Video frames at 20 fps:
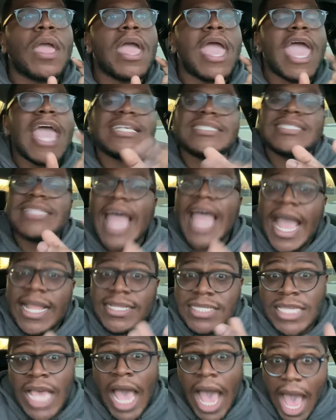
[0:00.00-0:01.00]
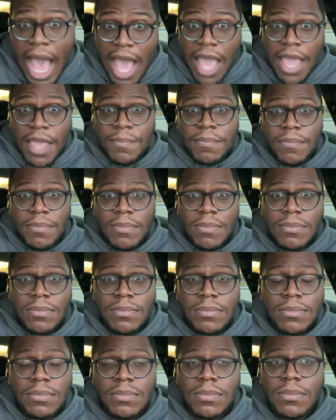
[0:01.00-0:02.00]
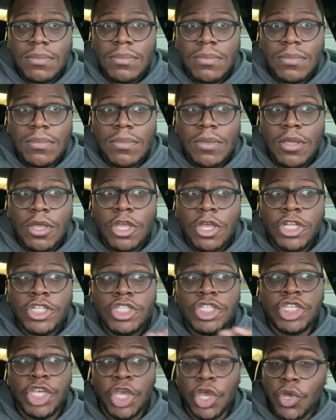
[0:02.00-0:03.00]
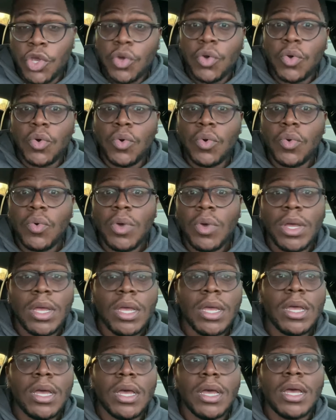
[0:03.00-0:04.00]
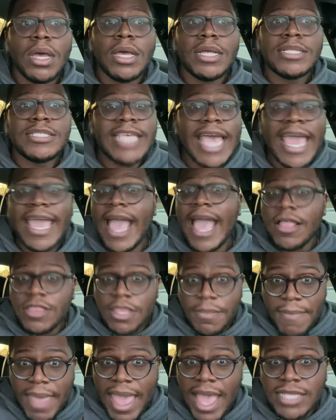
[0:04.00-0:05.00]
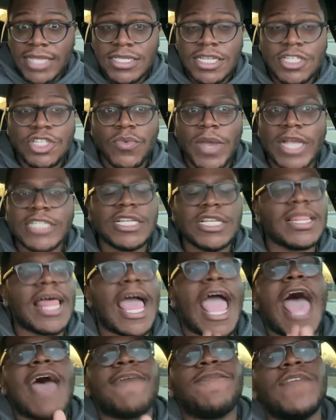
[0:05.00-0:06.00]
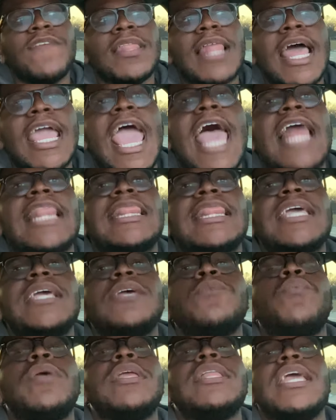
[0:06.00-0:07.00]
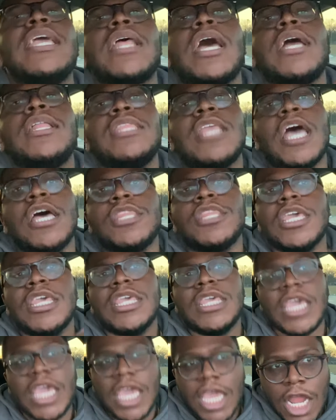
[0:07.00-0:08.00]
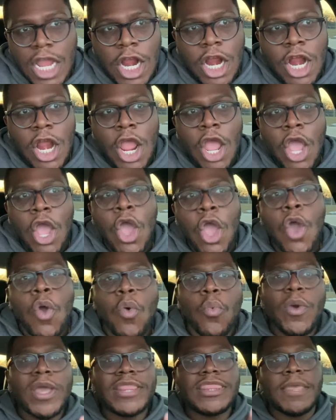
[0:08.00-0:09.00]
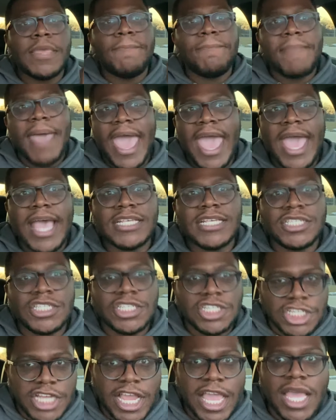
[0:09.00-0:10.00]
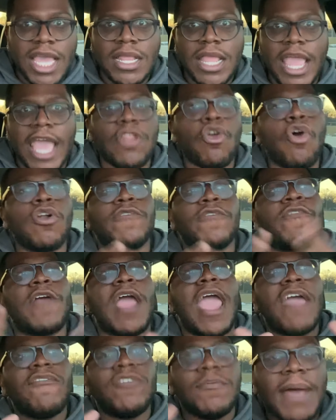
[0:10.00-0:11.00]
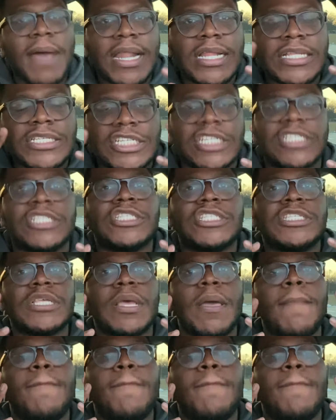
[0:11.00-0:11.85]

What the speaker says: it's not time to take out the mask situation. Like, I feel like at least we need another year with the mask shit in order for everybody to just